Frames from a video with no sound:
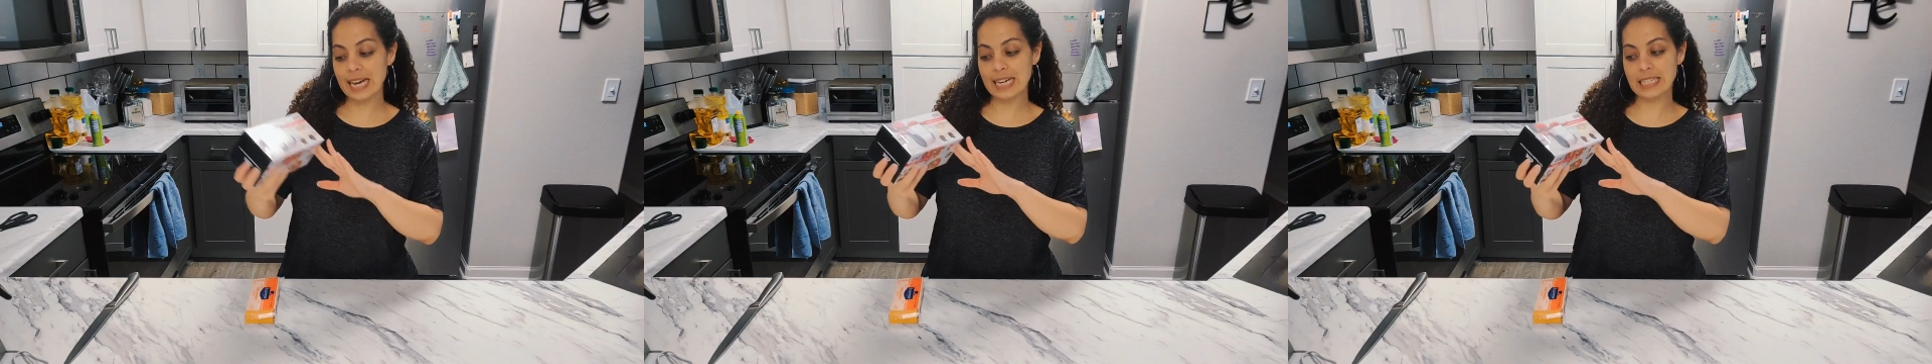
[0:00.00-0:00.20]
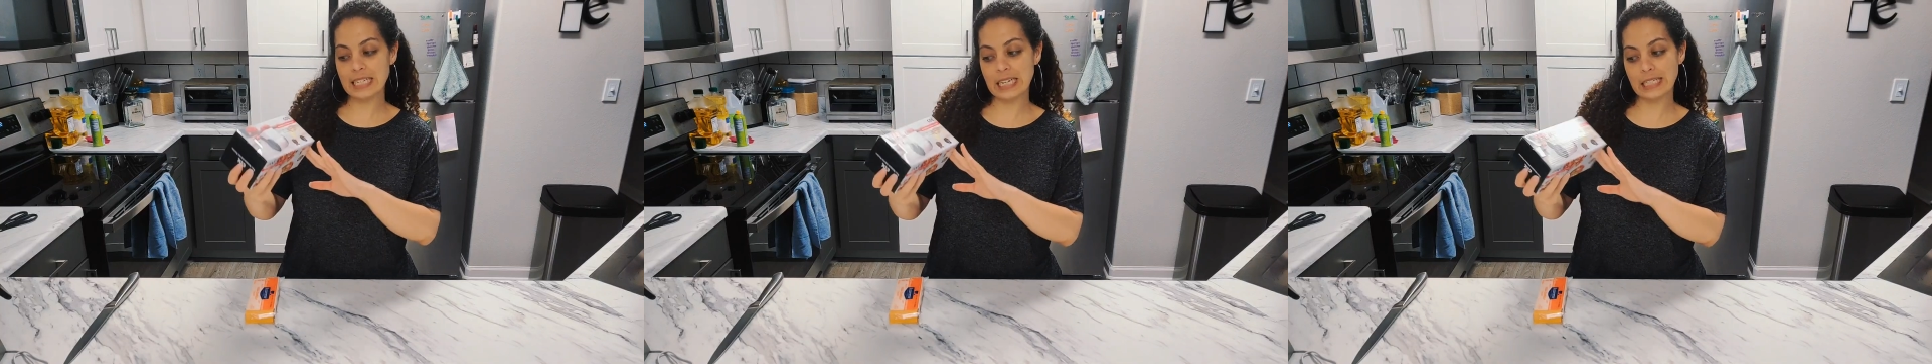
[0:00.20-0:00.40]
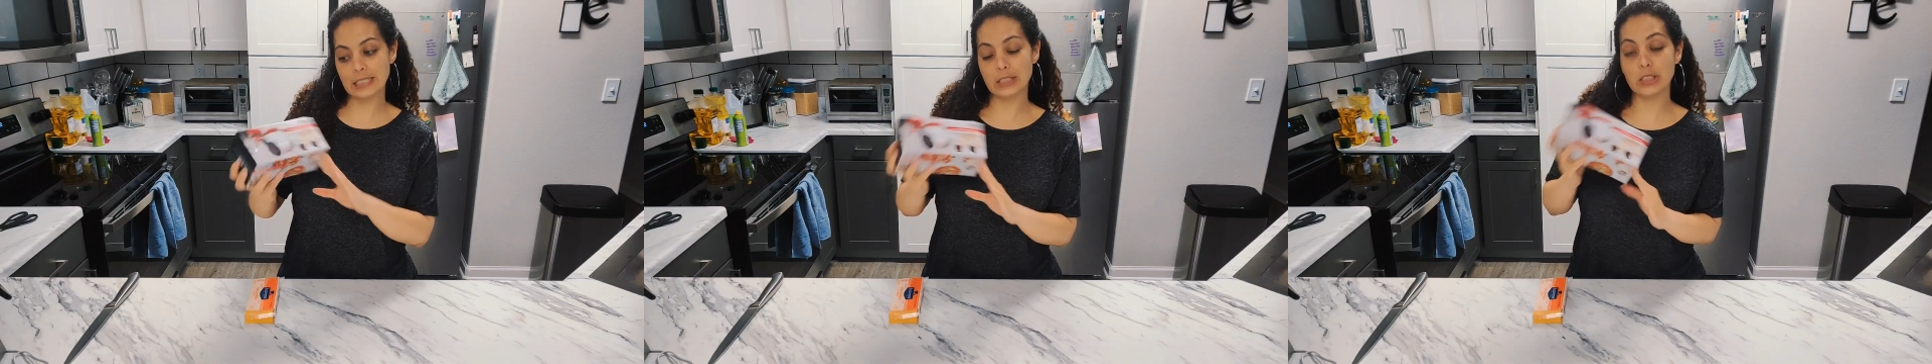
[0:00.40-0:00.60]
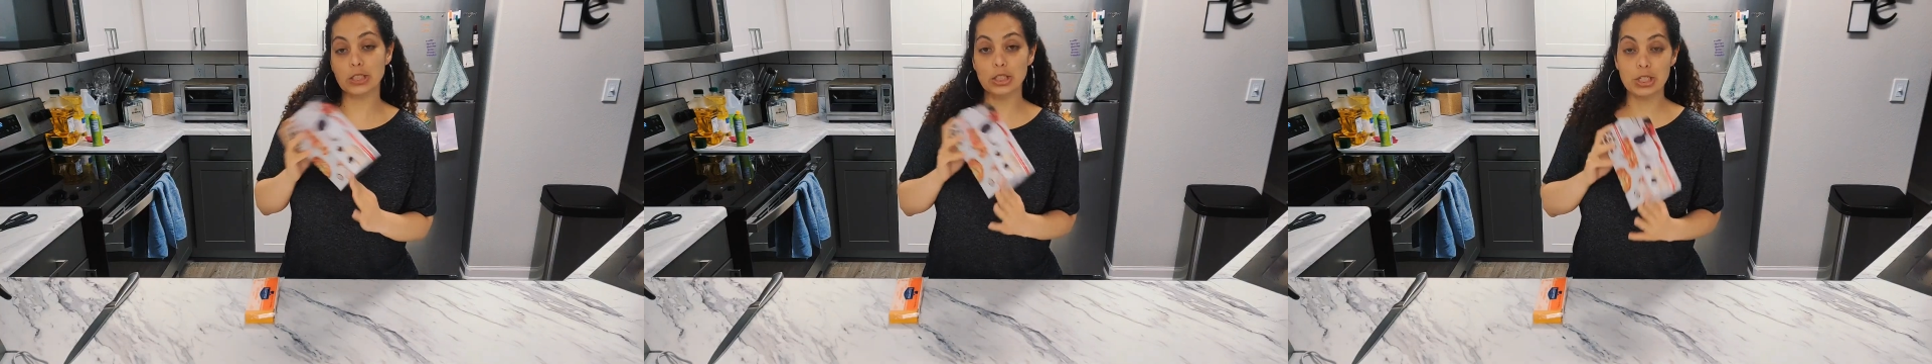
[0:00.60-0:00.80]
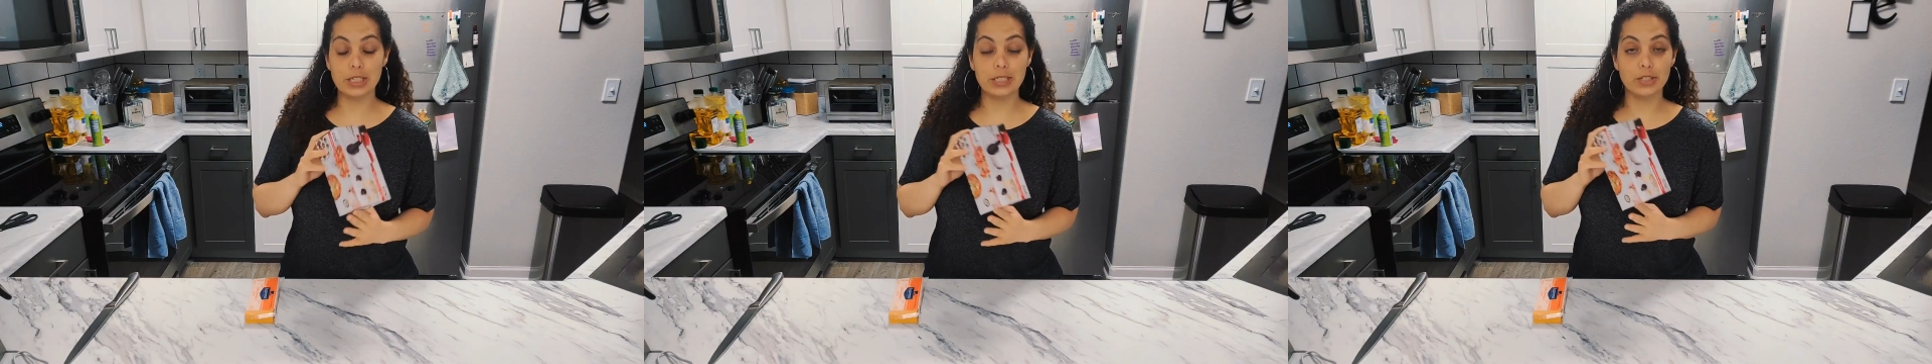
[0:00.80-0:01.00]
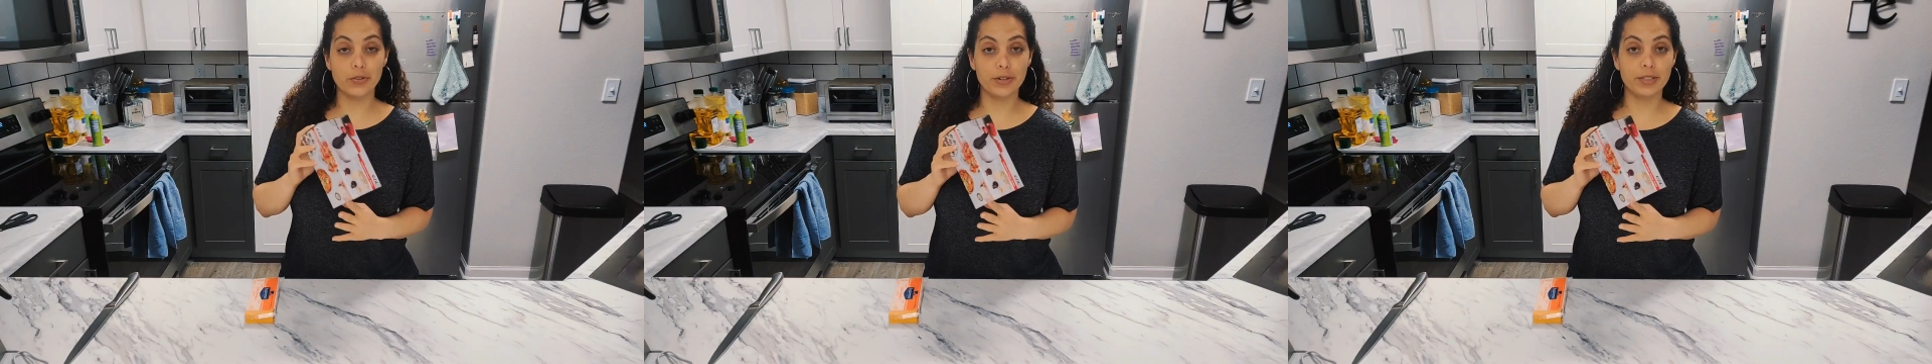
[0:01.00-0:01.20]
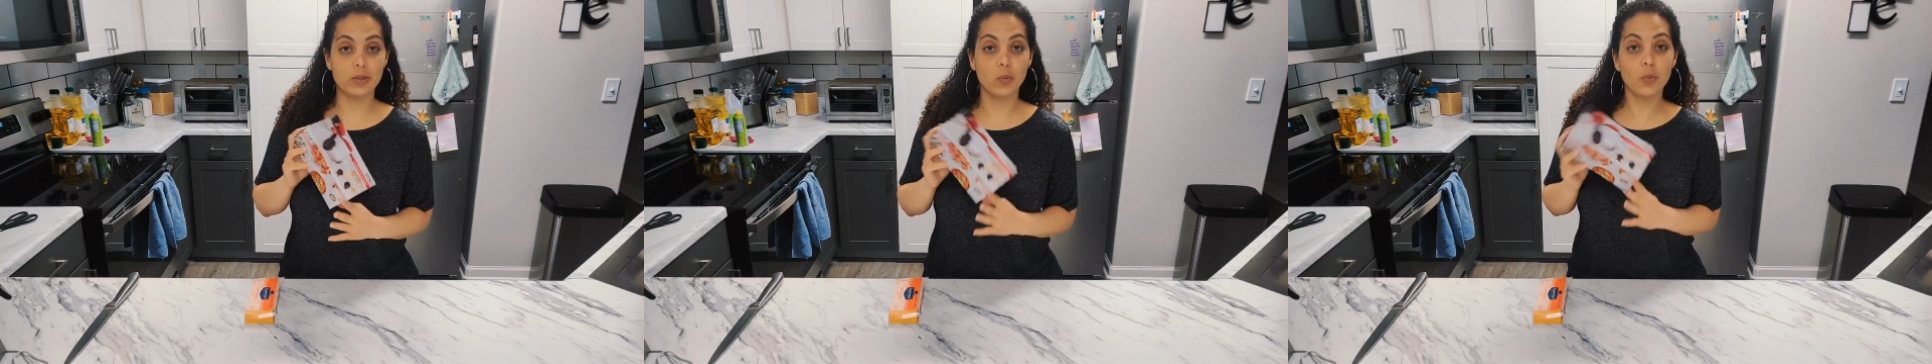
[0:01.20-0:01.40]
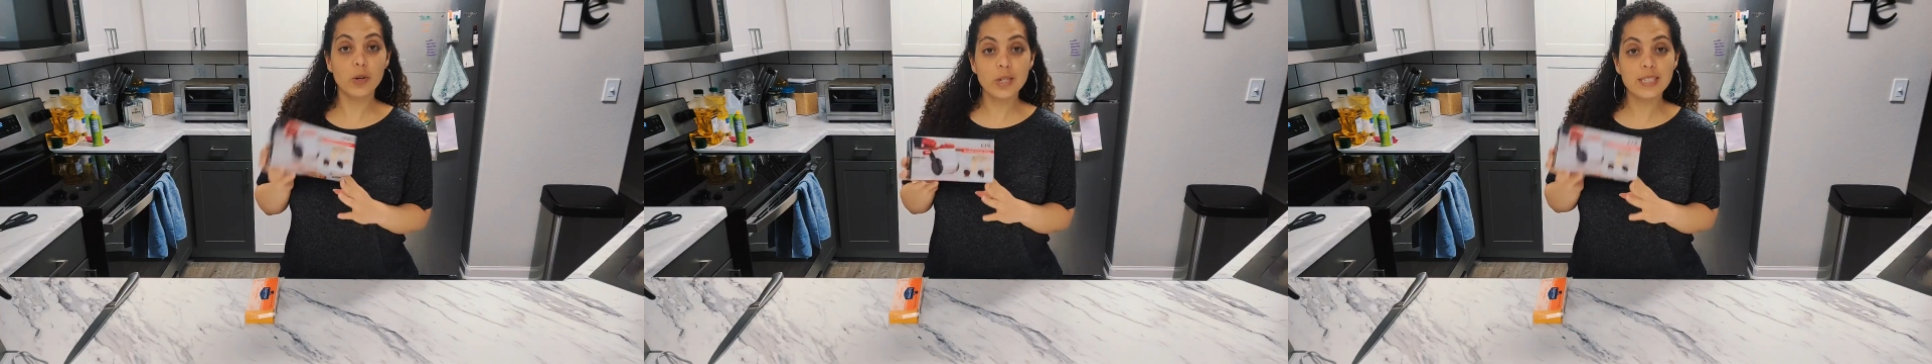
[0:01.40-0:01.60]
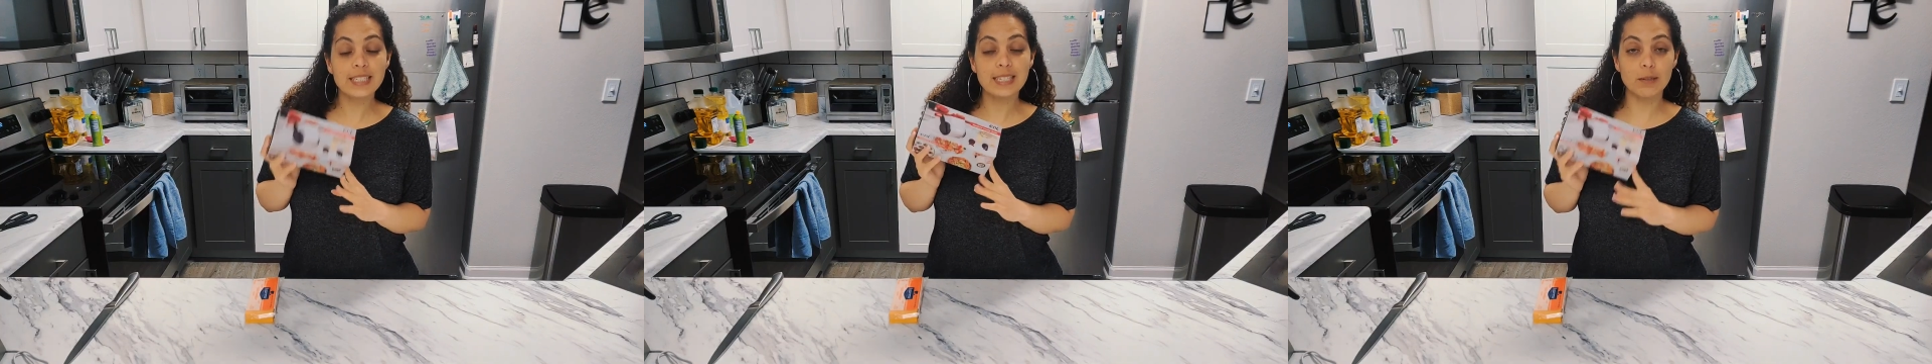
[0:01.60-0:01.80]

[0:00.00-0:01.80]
handheld cheese grater works.